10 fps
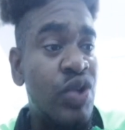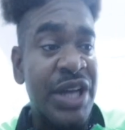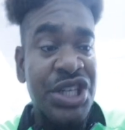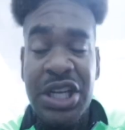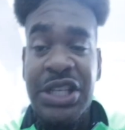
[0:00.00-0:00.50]
So
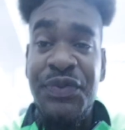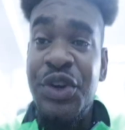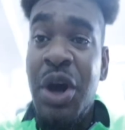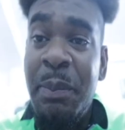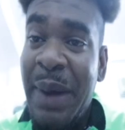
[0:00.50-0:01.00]
I check in his
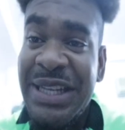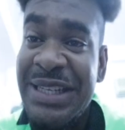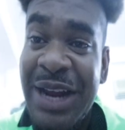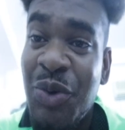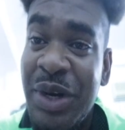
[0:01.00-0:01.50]
freedom
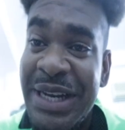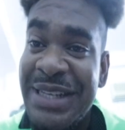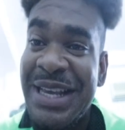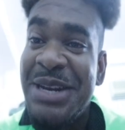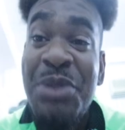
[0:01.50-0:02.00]
party that holding a
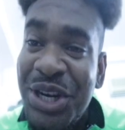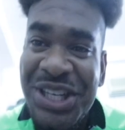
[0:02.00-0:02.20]
celebration.